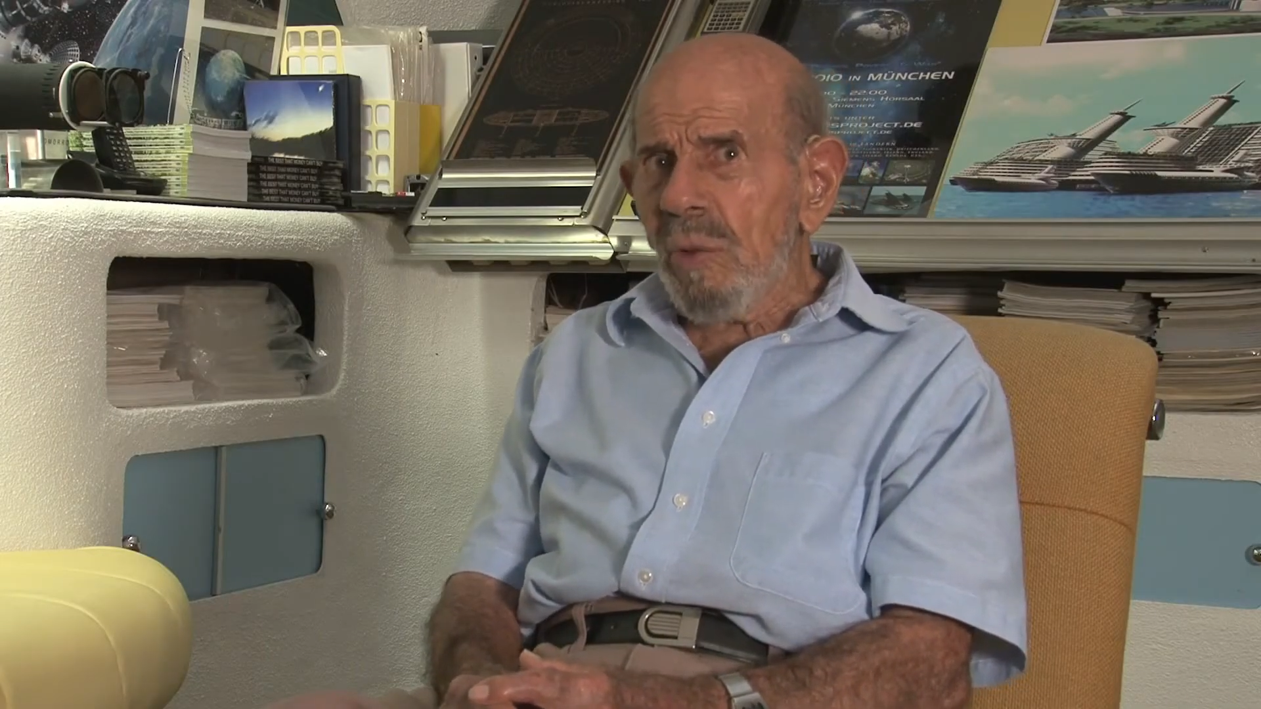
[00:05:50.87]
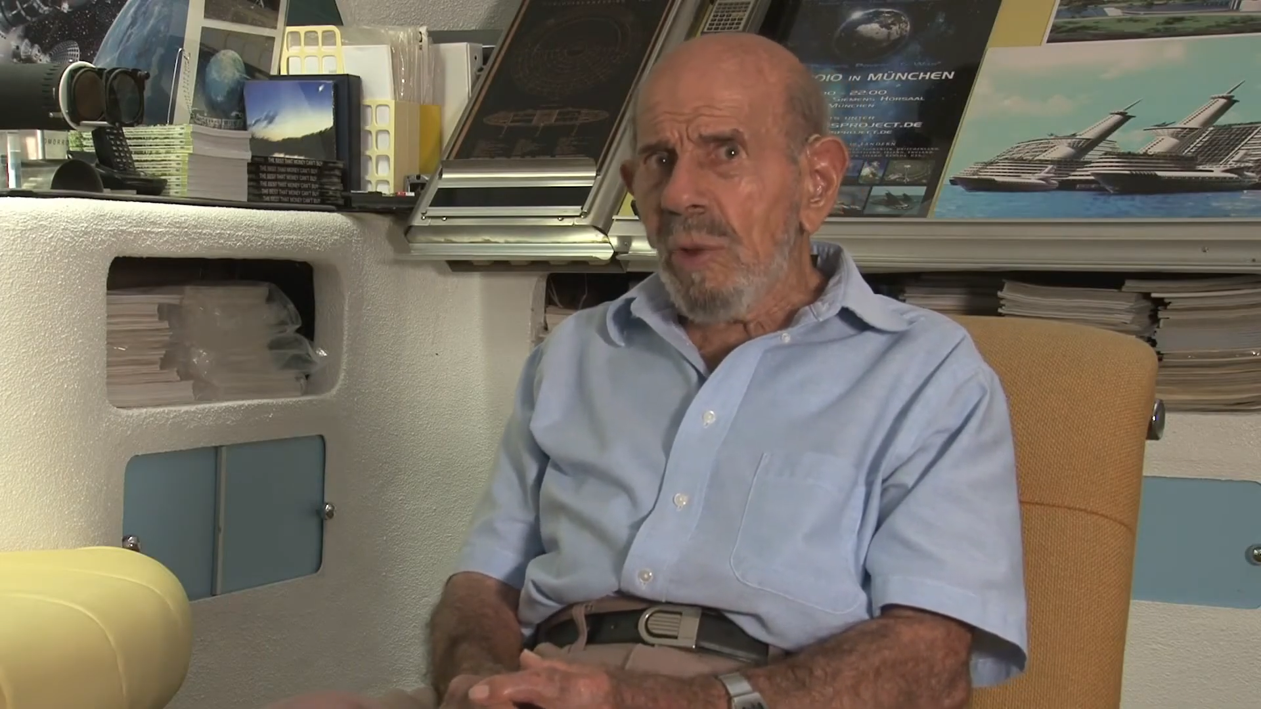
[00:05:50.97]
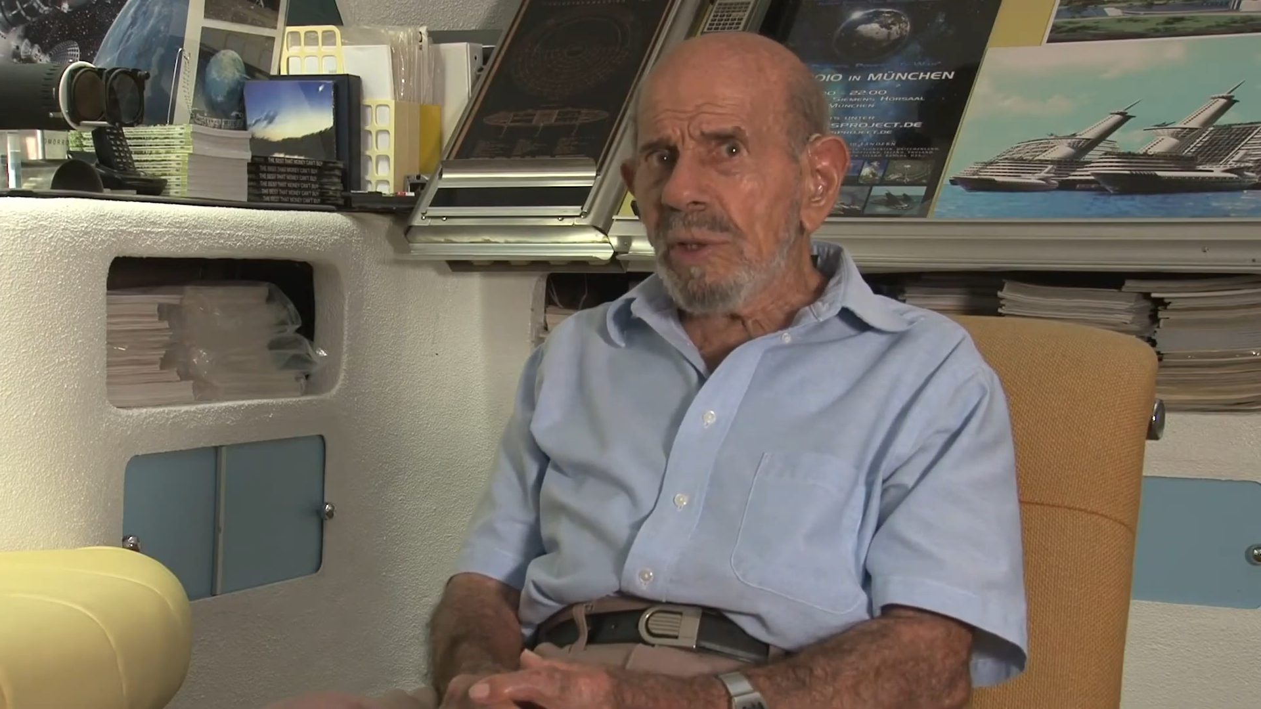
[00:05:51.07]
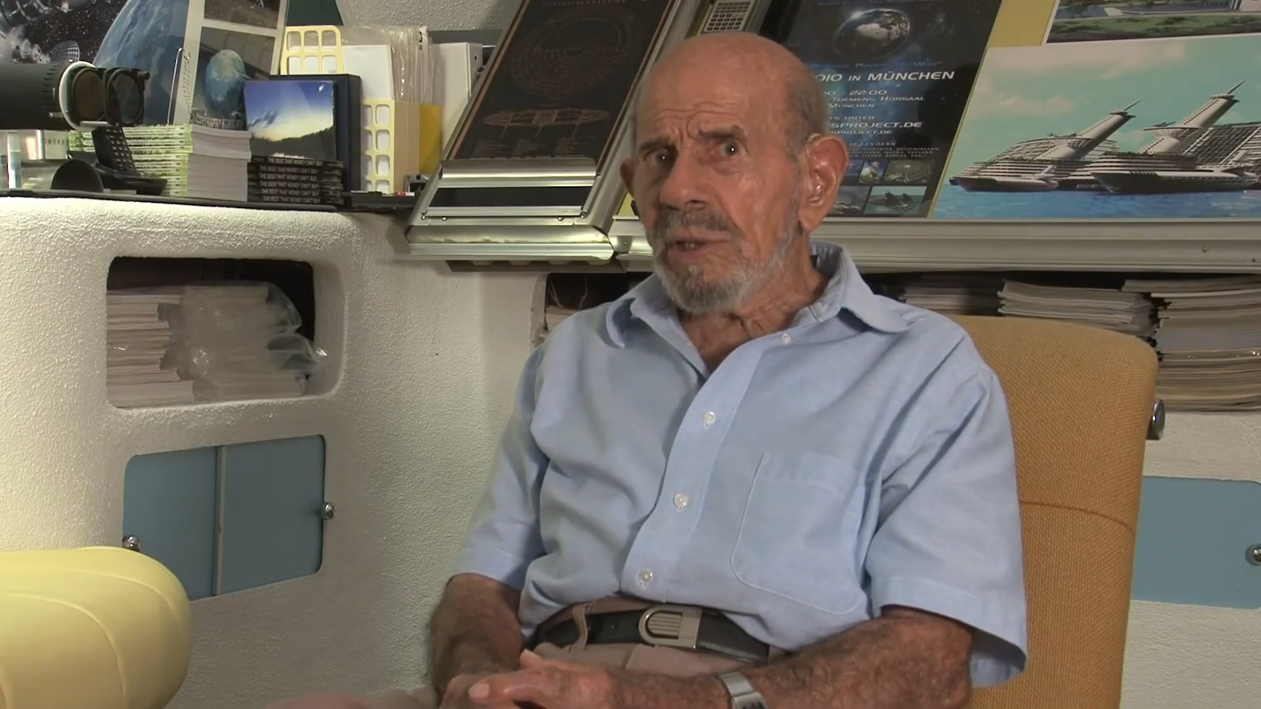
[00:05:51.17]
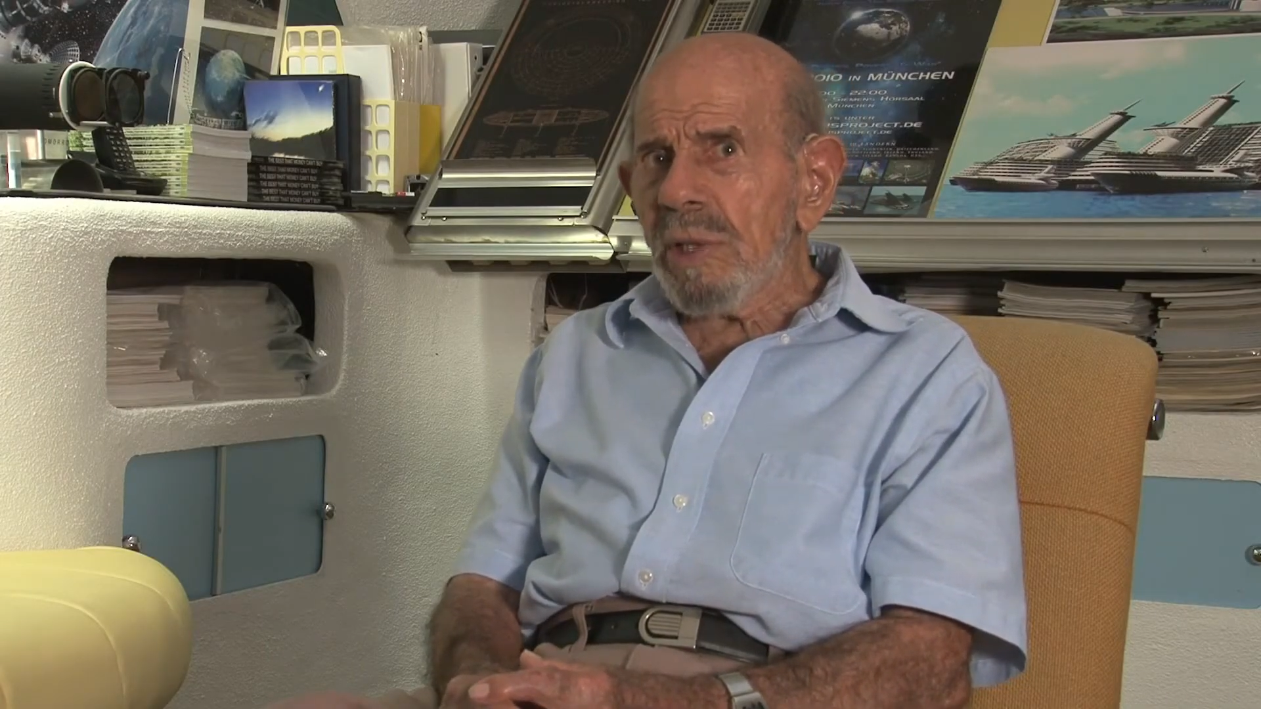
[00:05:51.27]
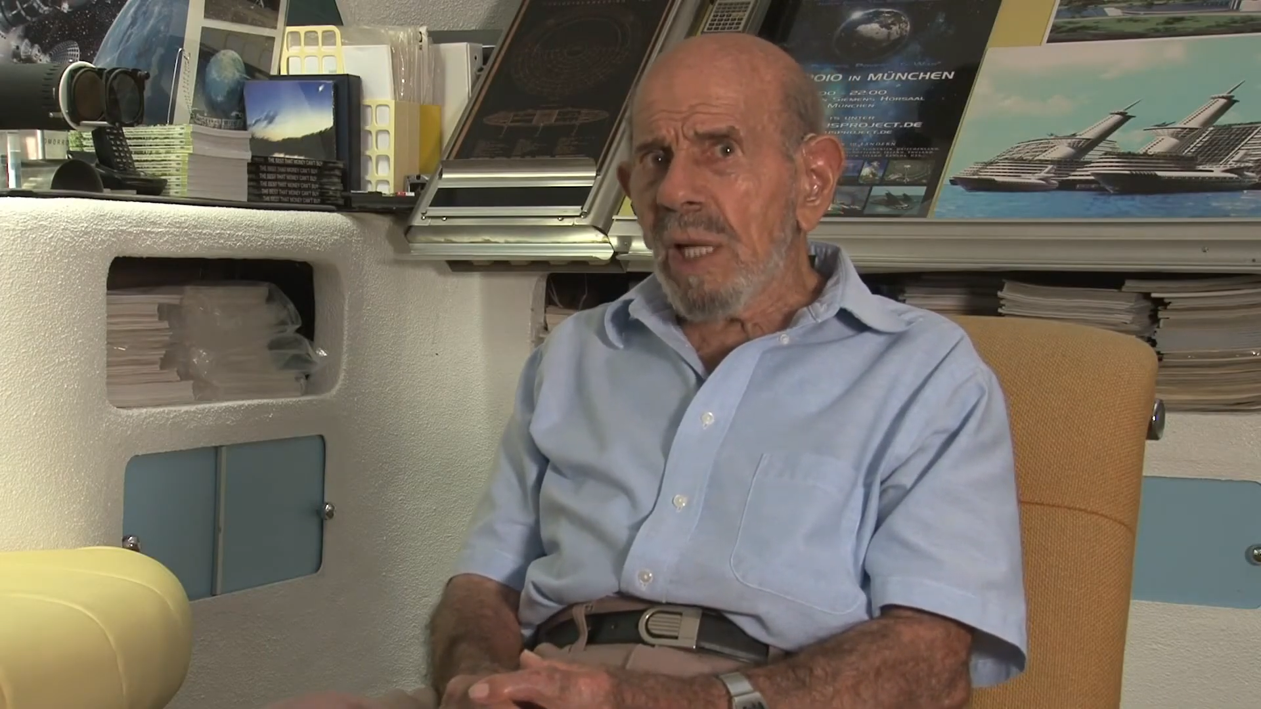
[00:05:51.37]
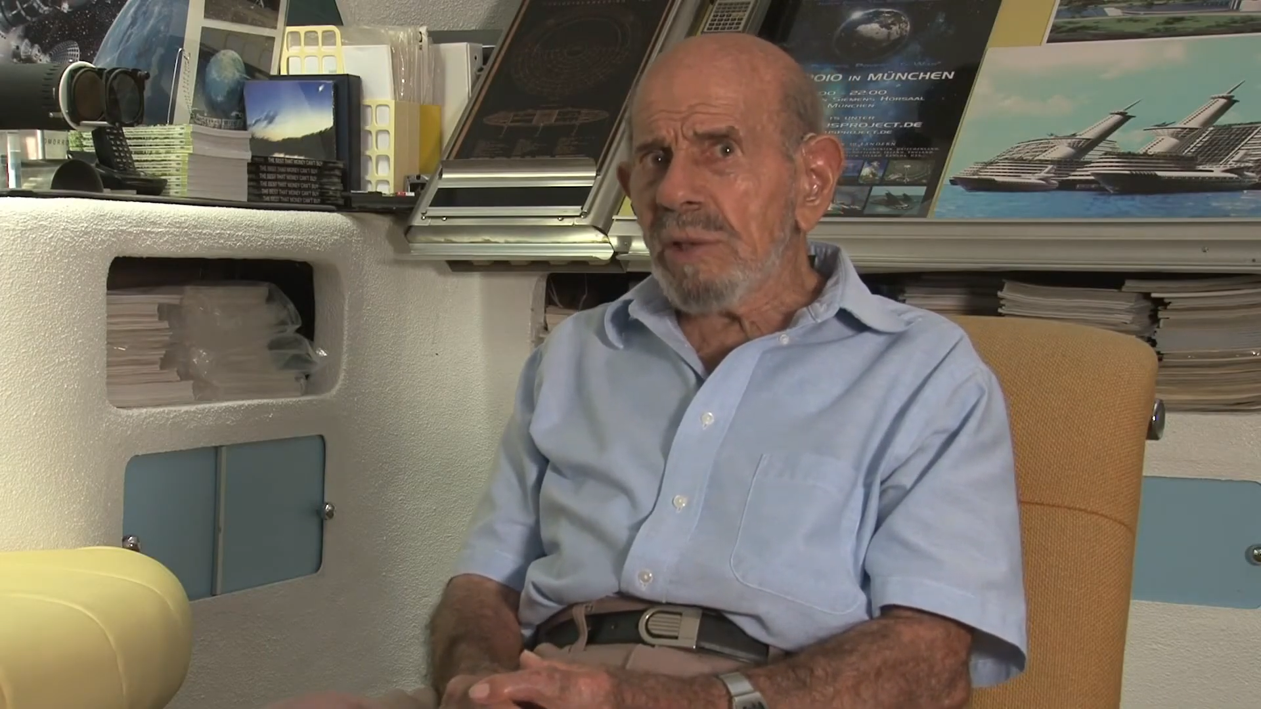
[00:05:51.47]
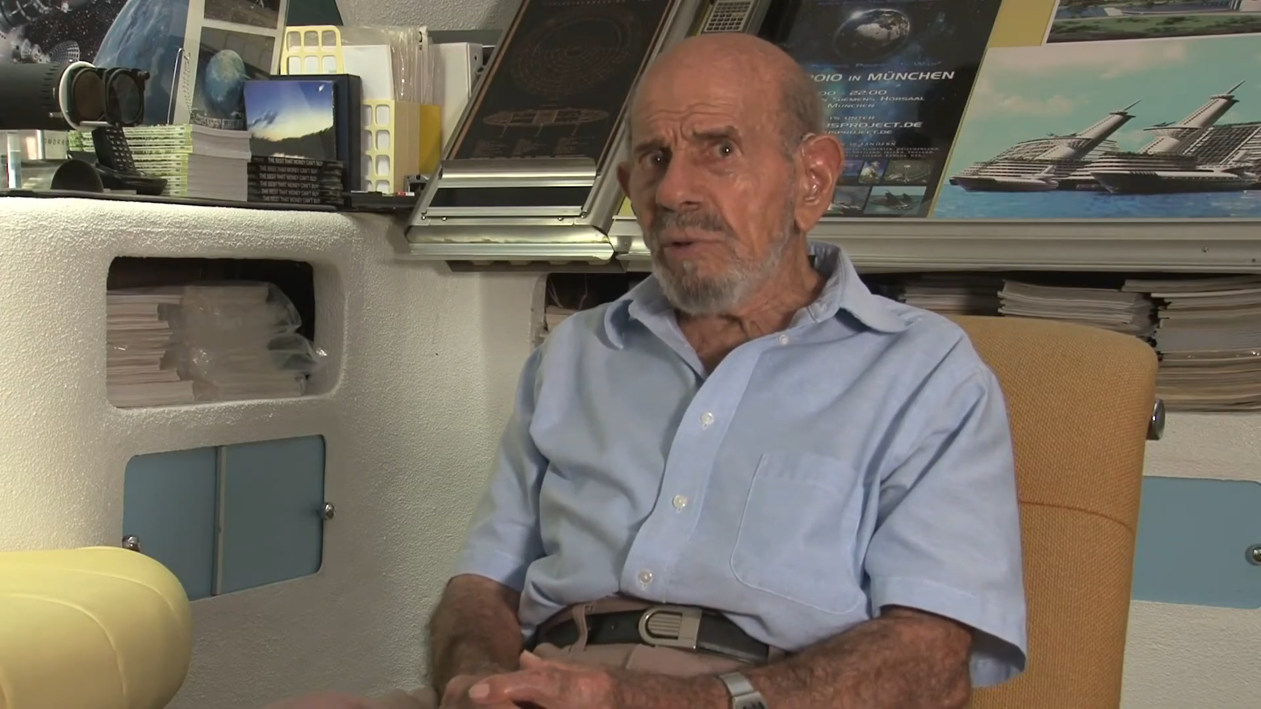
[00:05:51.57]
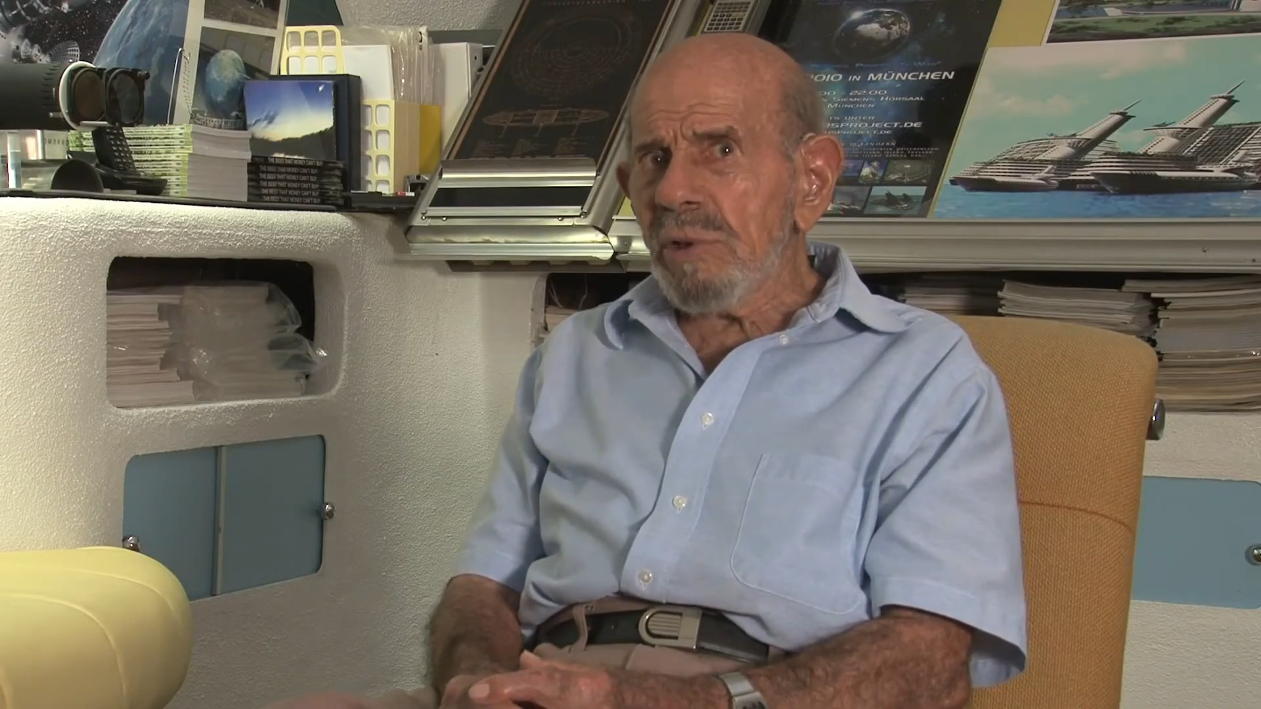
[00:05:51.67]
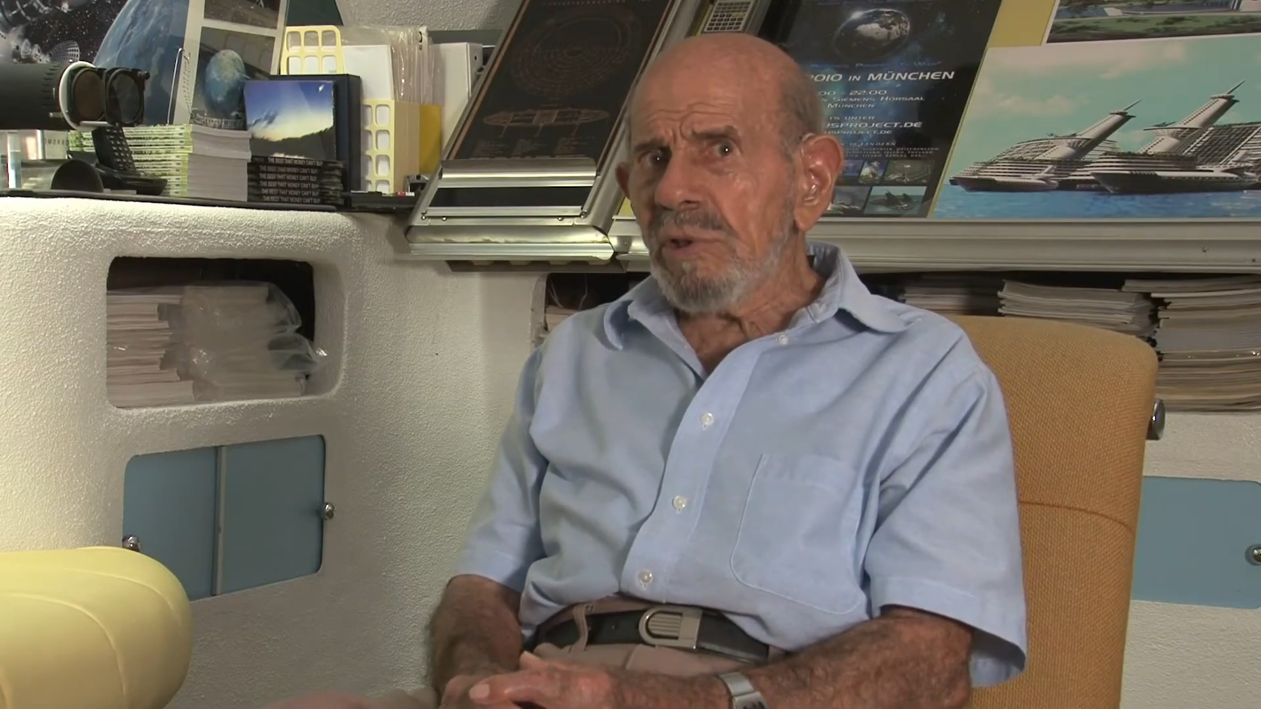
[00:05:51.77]
where the
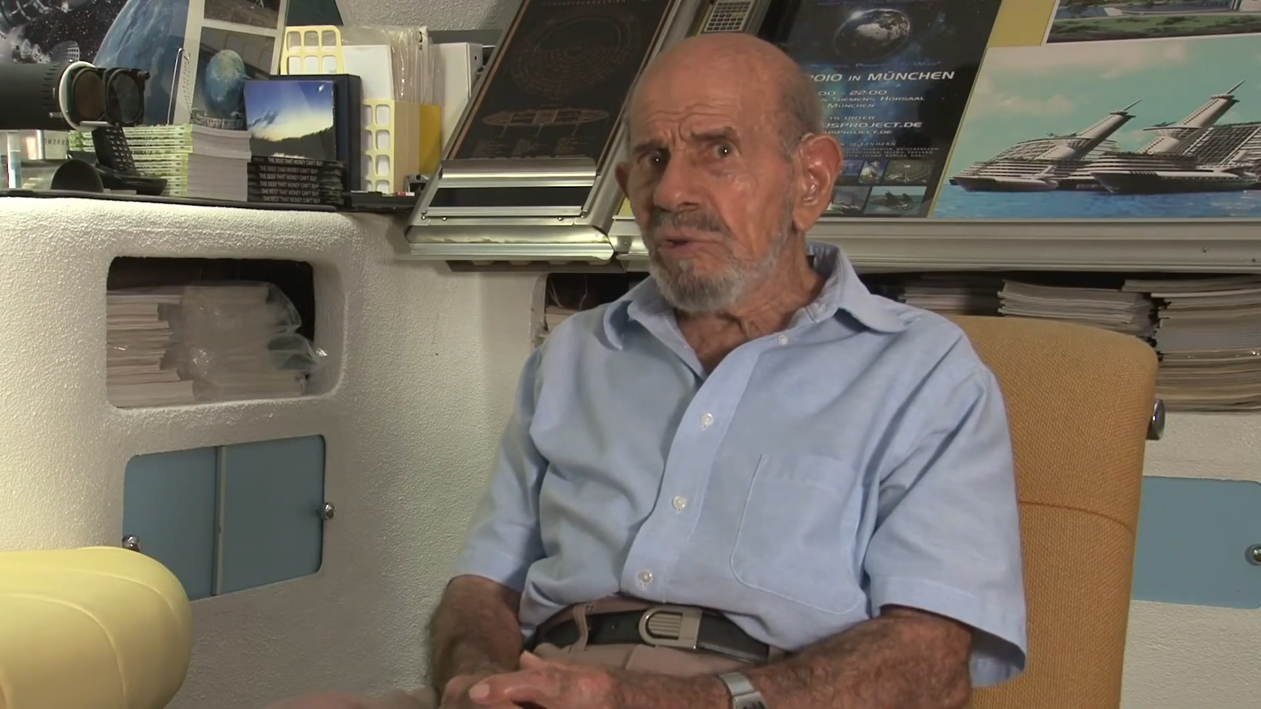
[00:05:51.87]
doctor is